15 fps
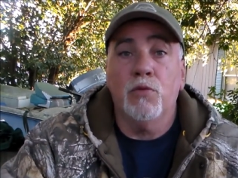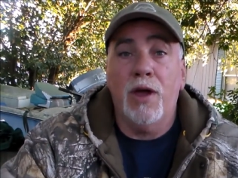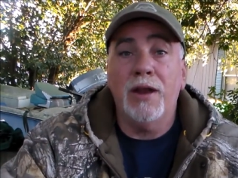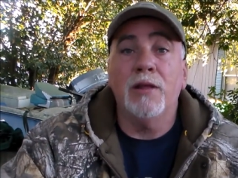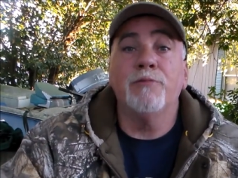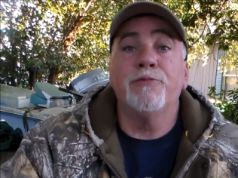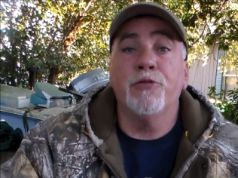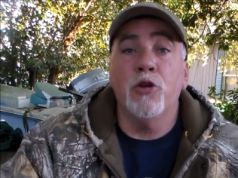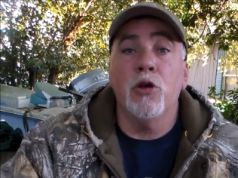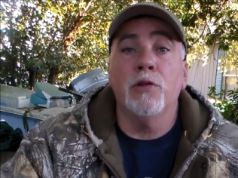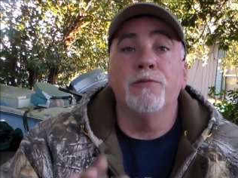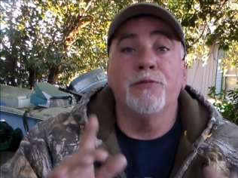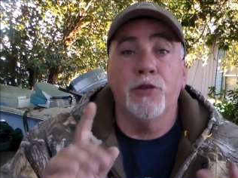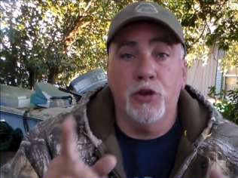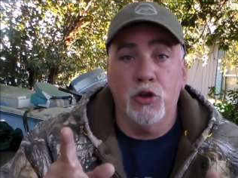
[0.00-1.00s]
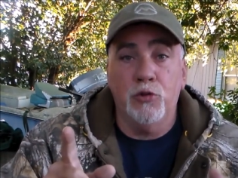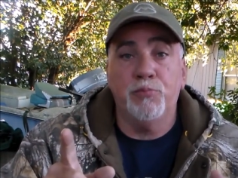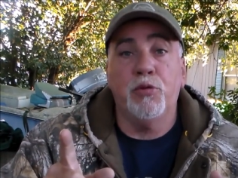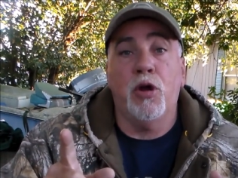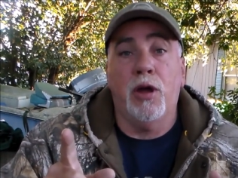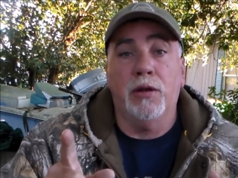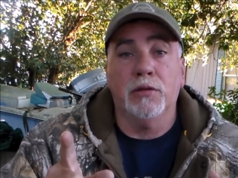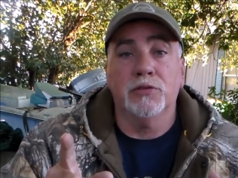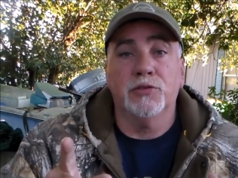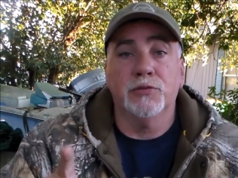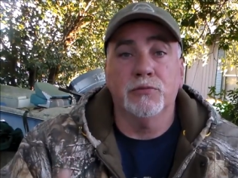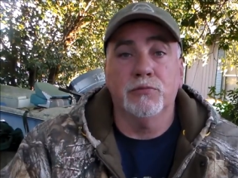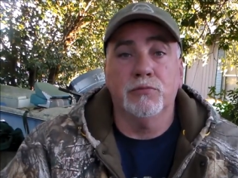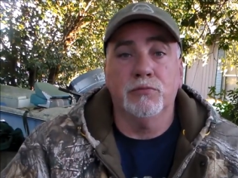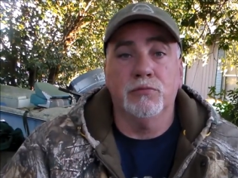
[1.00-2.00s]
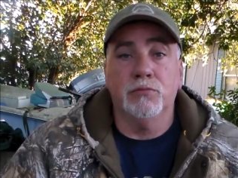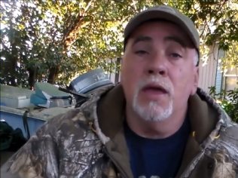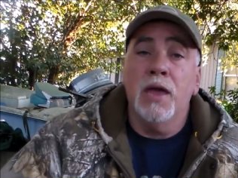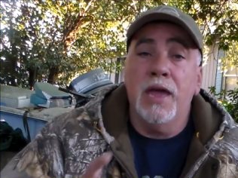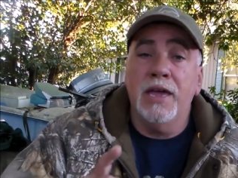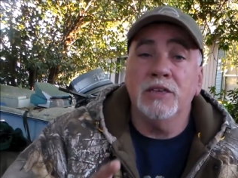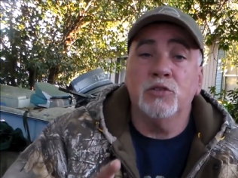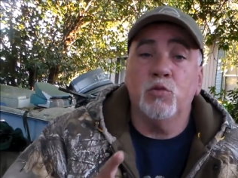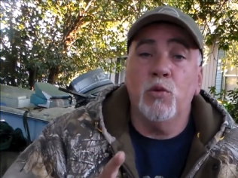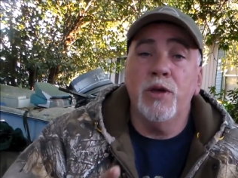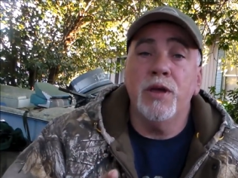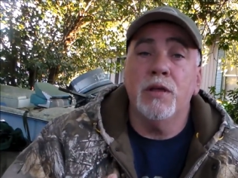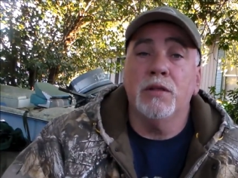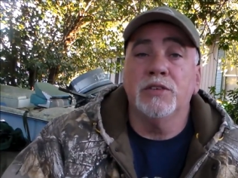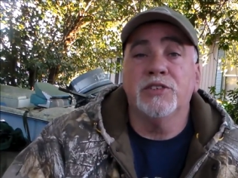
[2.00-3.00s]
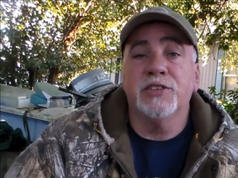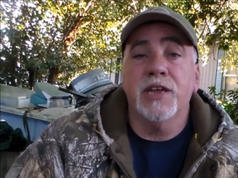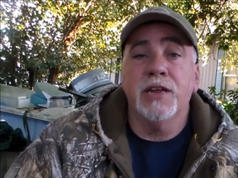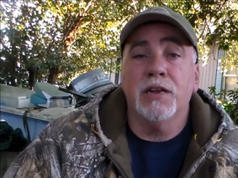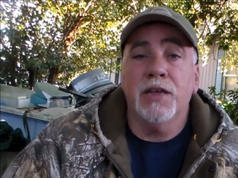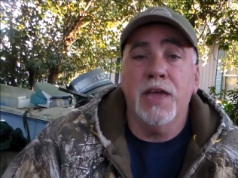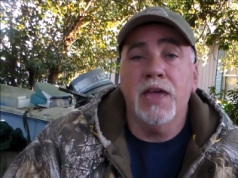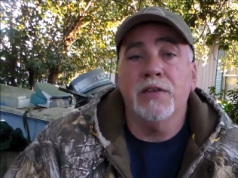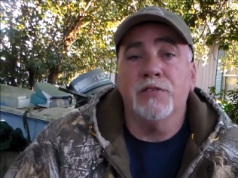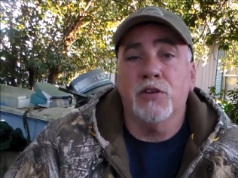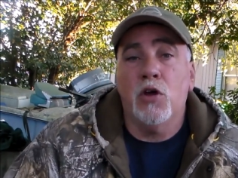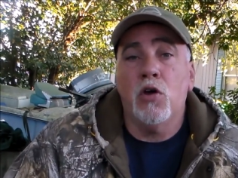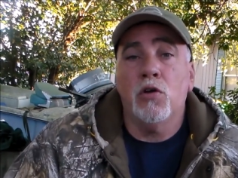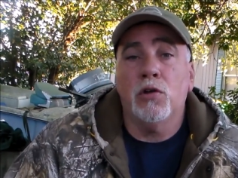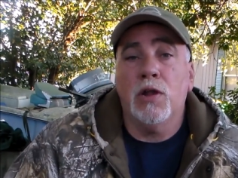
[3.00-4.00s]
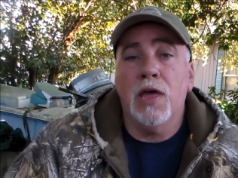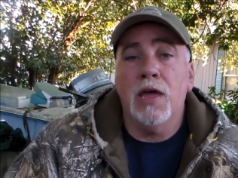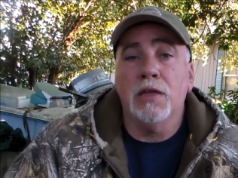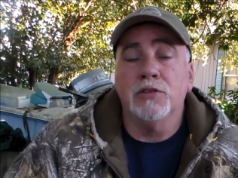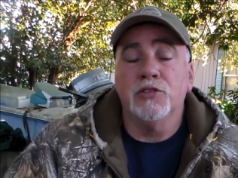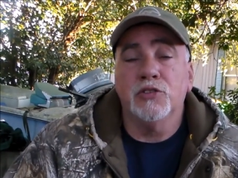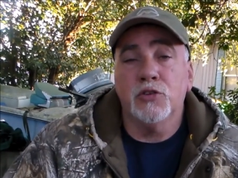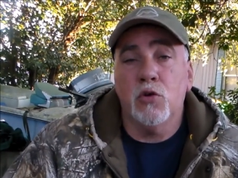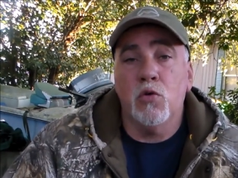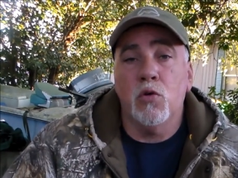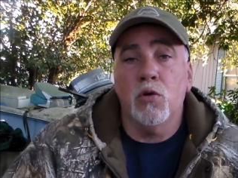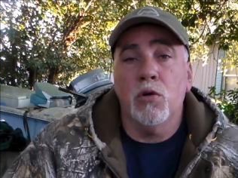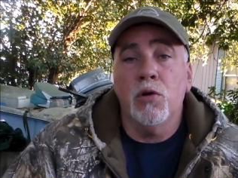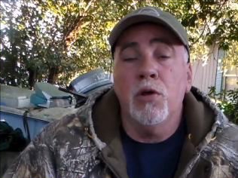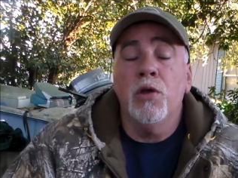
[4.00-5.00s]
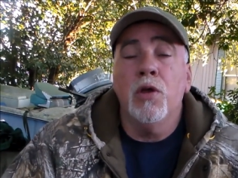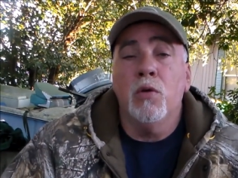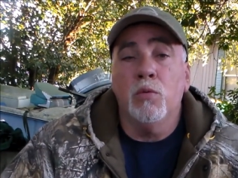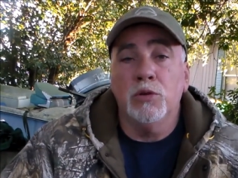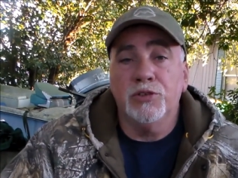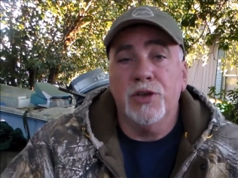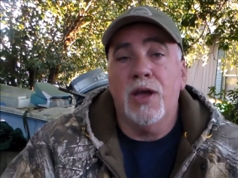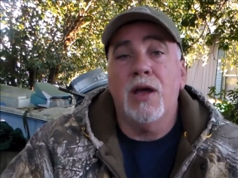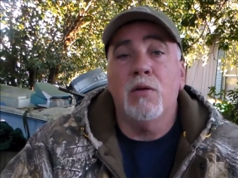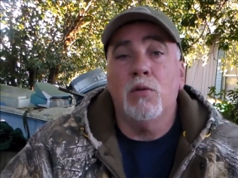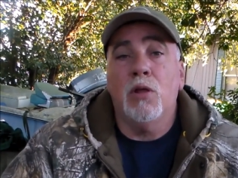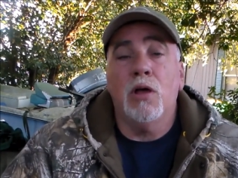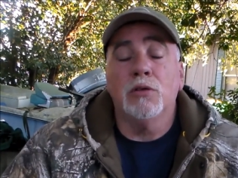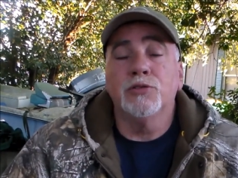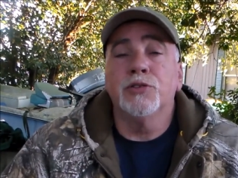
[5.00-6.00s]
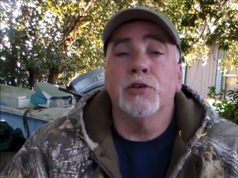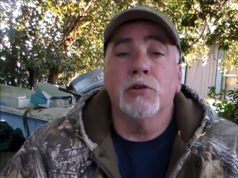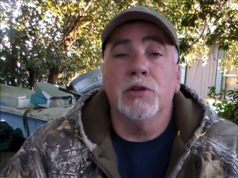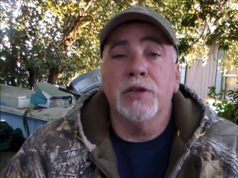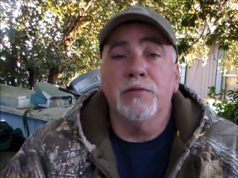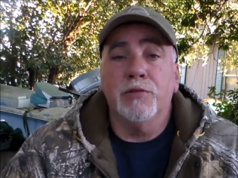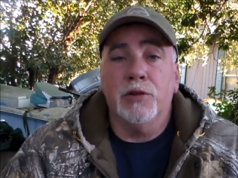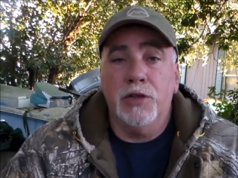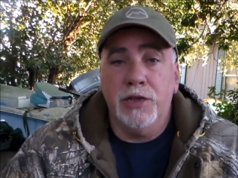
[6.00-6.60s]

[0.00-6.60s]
right up front for new products. As well as Stanley has an online store, which I will also leave a